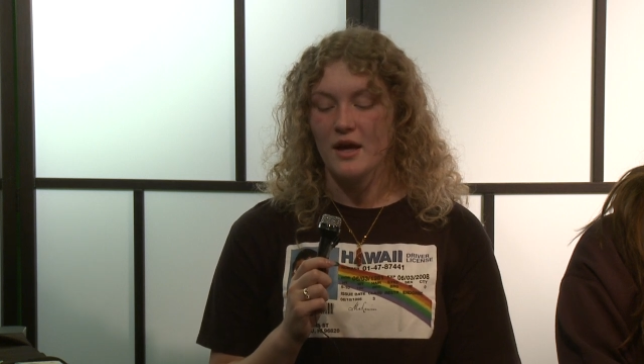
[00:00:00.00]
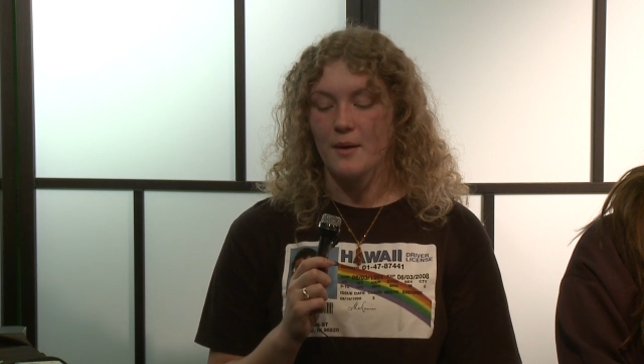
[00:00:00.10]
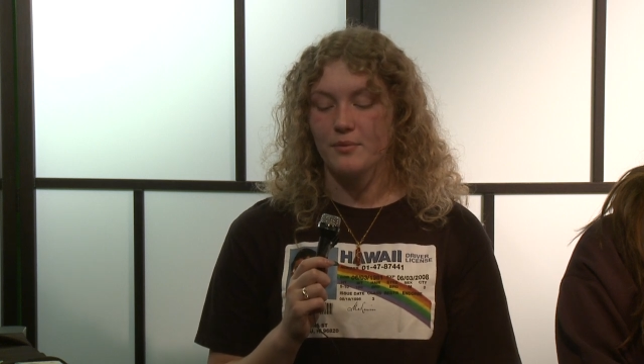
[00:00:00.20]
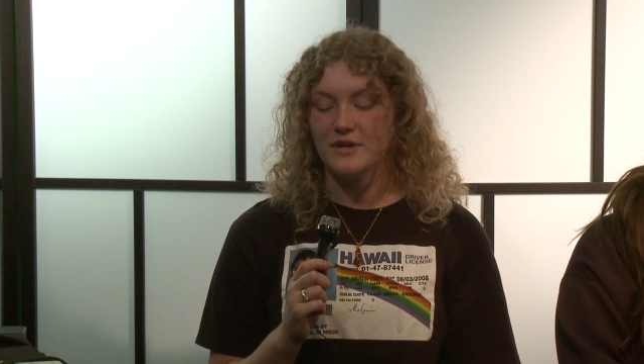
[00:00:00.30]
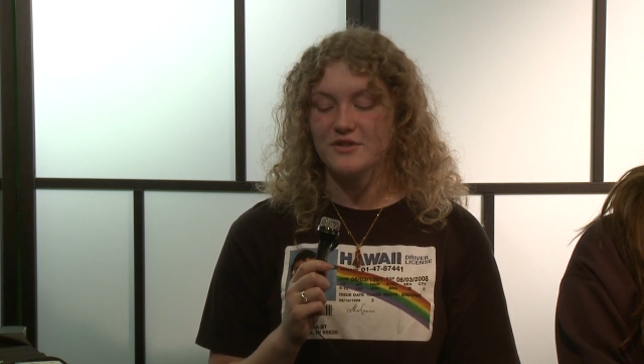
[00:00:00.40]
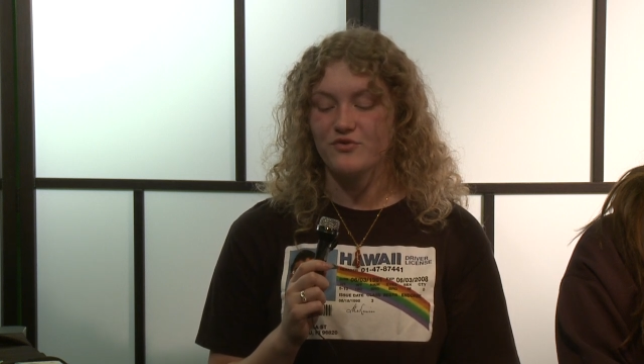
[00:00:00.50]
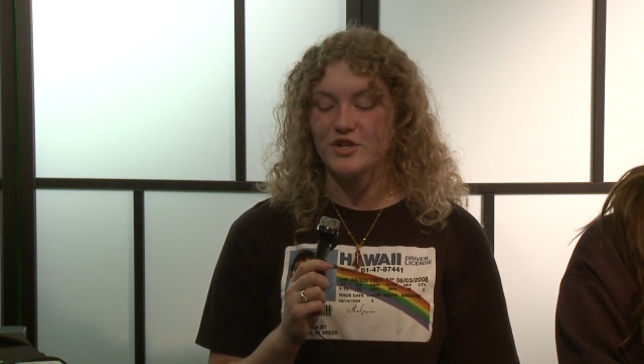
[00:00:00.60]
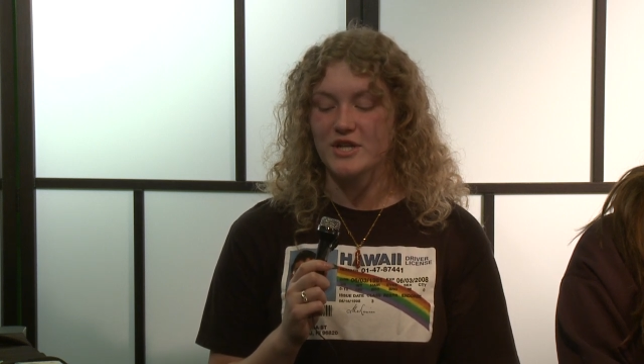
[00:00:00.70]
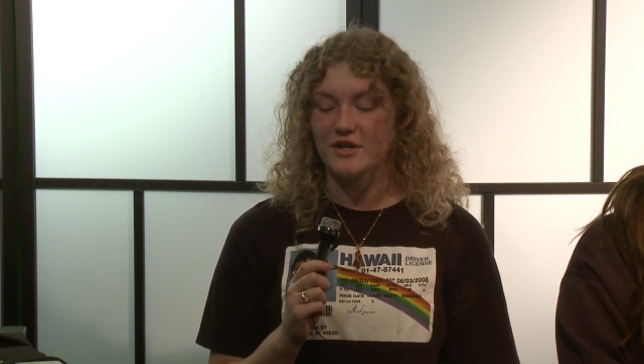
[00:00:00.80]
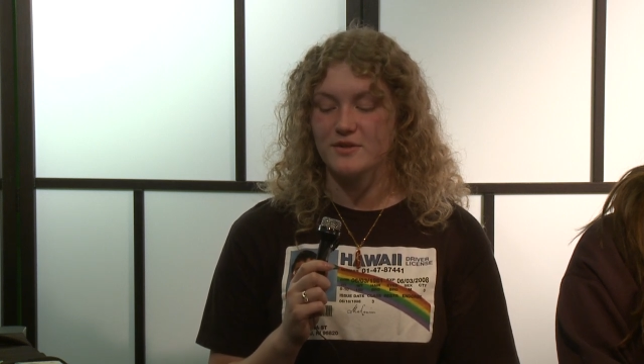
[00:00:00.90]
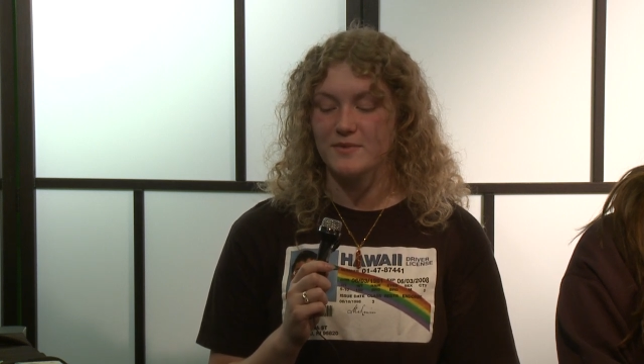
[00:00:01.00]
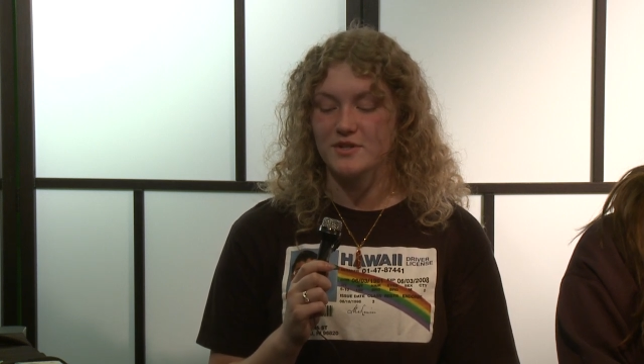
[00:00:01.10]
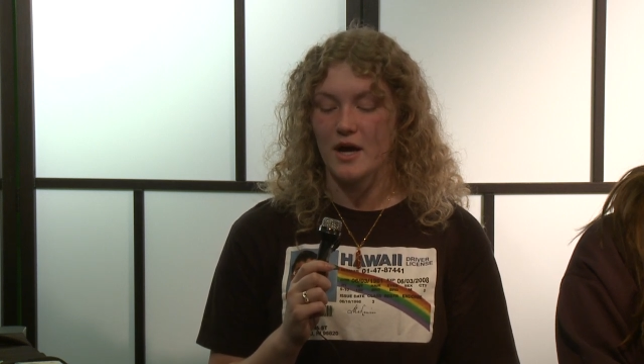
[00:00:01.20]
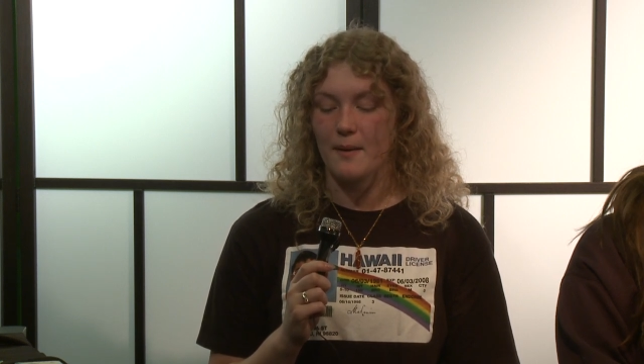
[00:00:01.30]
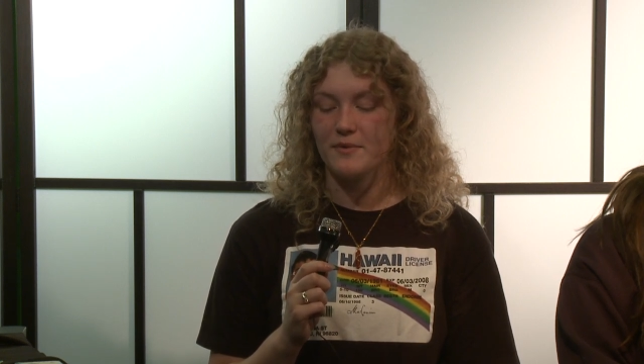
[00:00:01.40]
Please reach out to Ms.
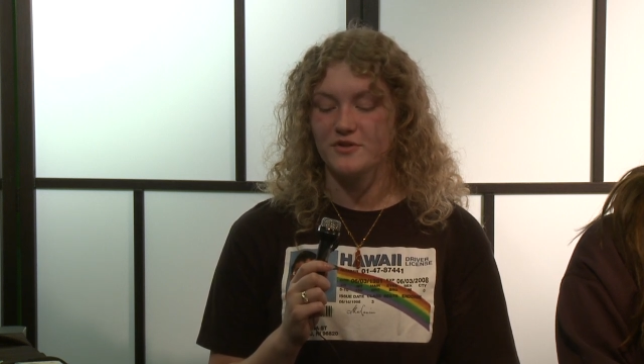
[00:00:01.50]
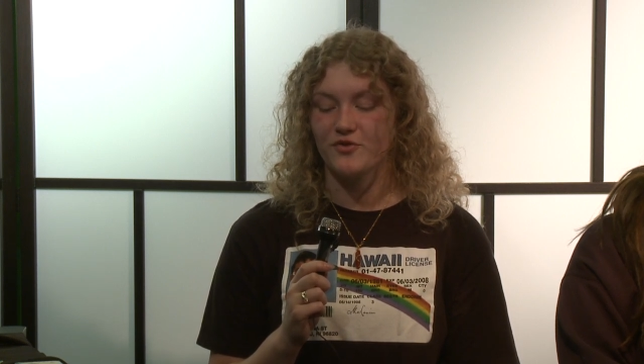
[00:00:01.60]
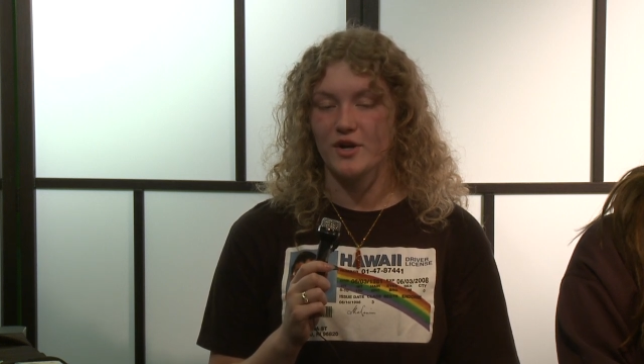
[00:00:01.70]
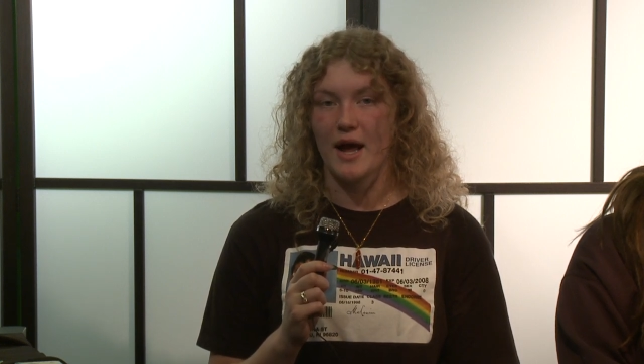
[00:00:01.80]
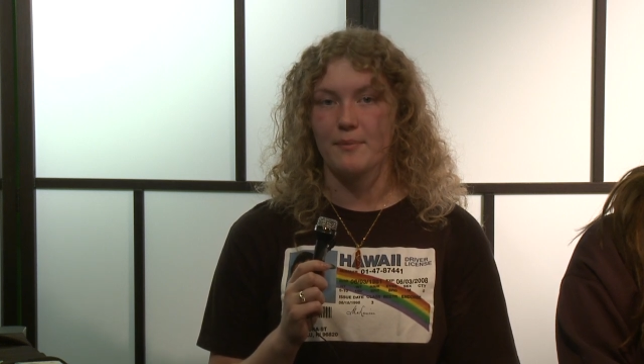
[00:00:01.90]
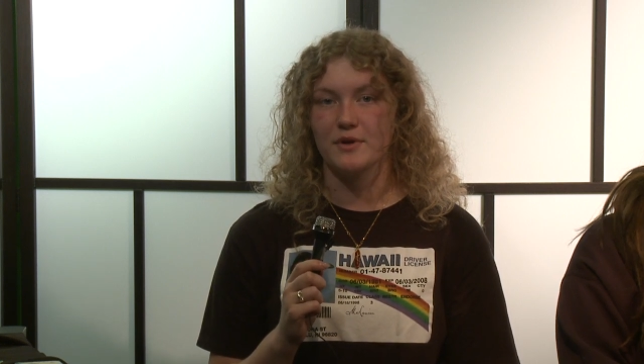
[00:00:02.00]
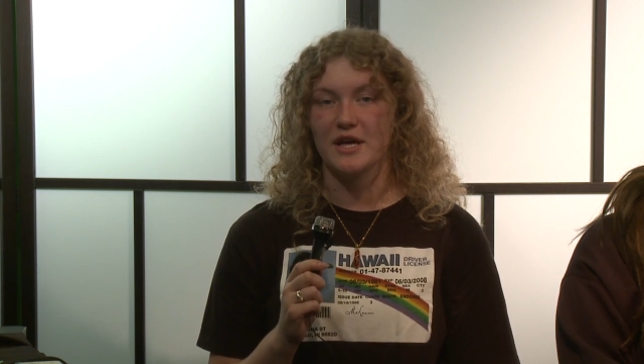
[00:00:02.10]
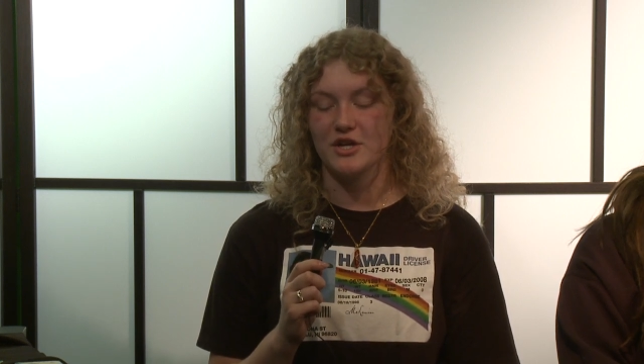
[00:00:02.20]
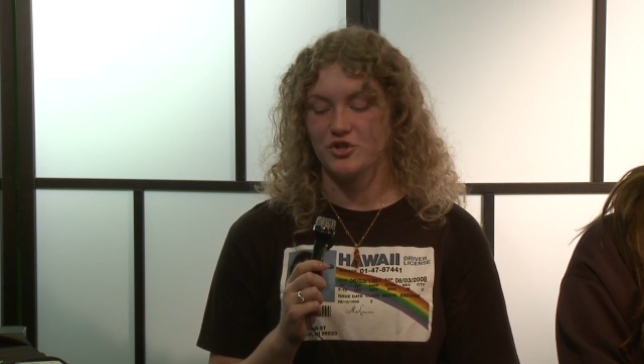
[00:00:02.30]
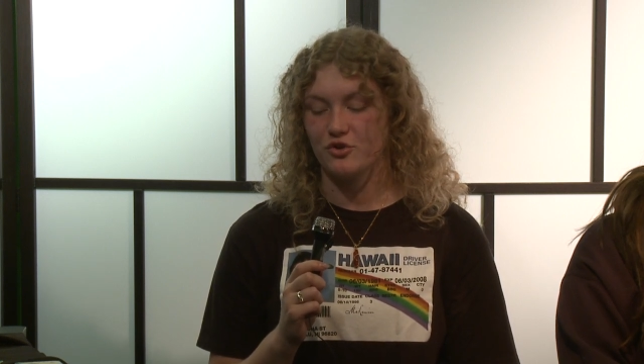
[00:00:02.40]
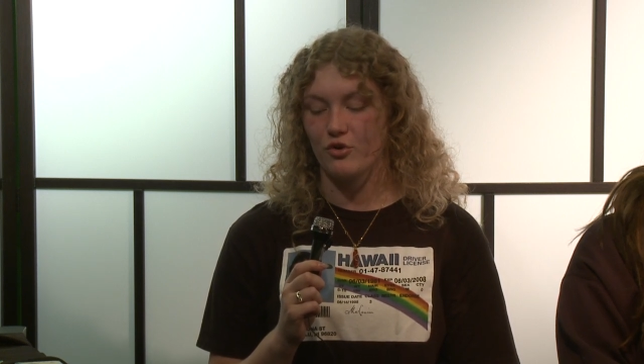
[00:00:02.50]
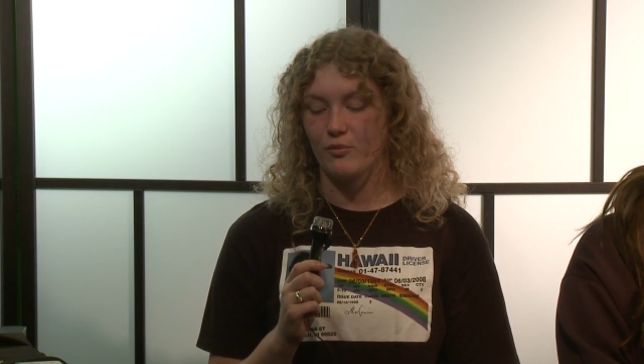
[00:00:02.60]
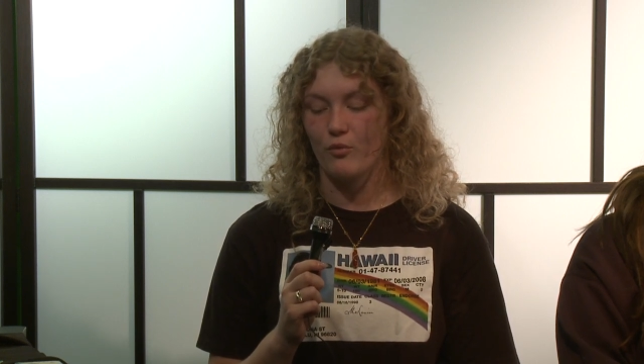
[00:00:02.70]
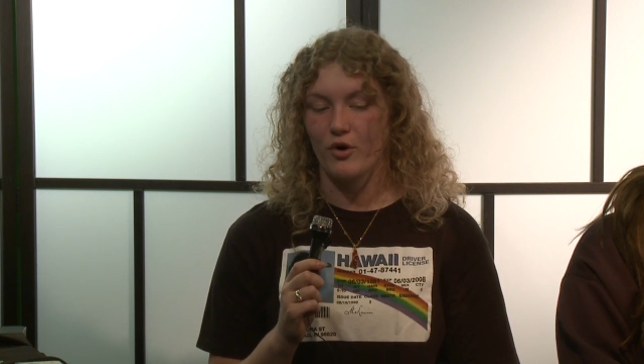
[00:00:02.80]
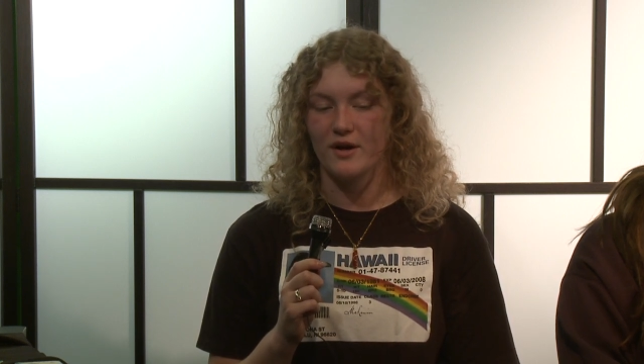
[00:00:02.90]
Coppage for an application or
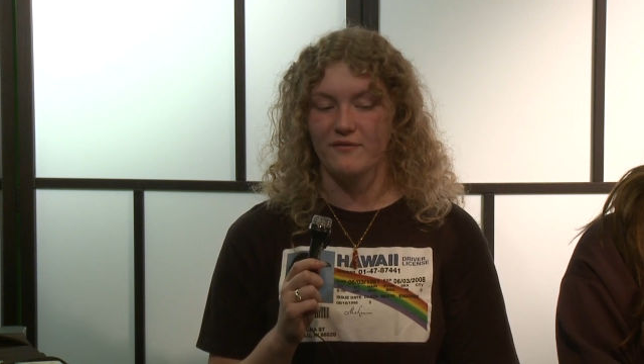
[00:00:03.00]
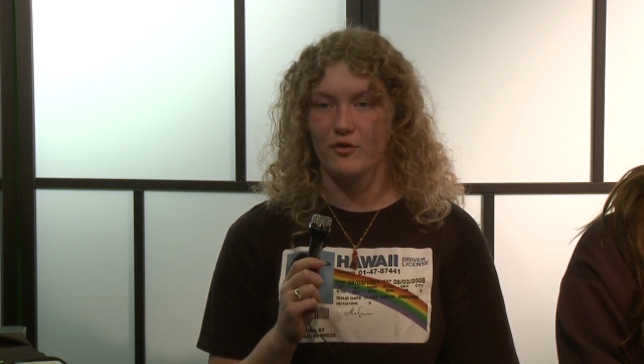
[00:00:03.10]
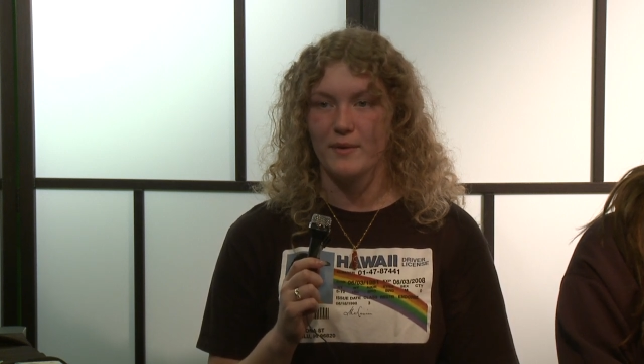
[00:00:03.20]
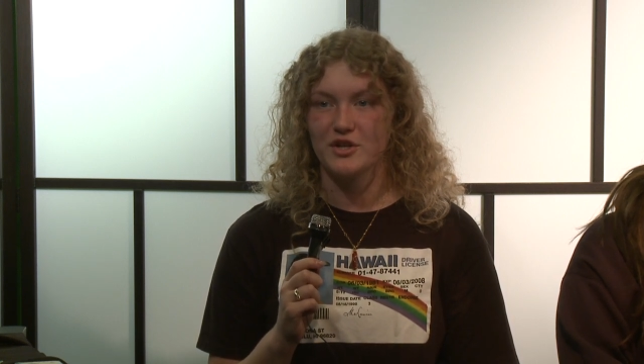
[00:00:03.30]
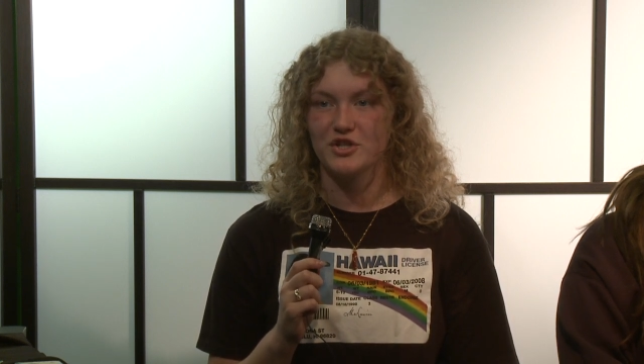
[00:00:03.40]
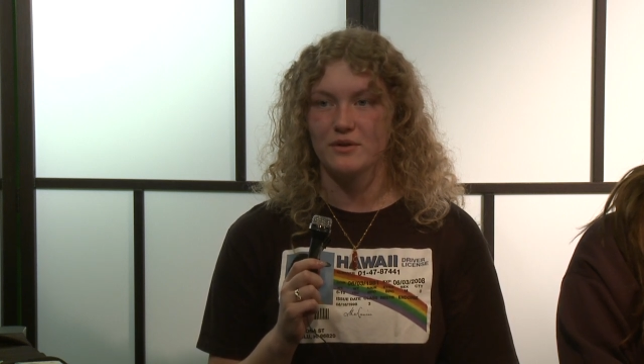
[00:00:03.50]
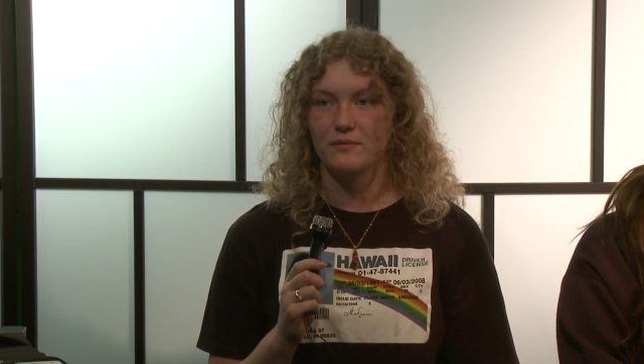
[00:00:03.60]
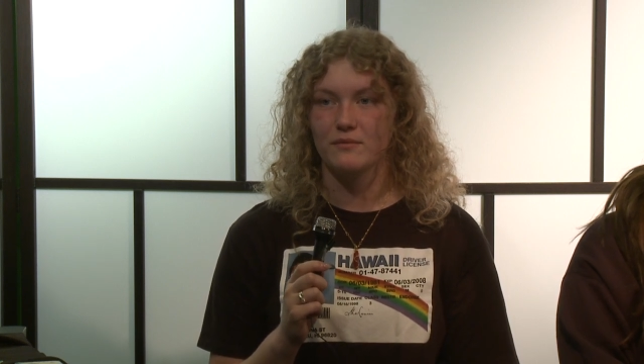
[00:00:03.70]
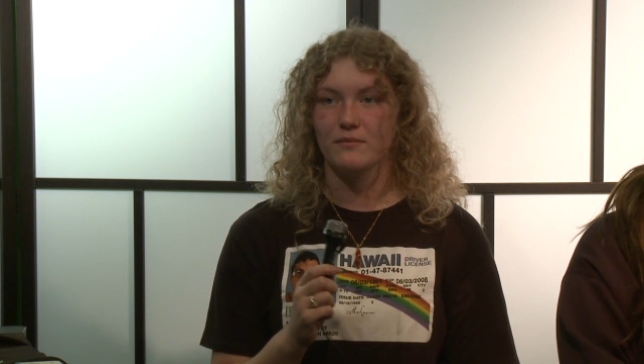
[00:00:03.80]
more information.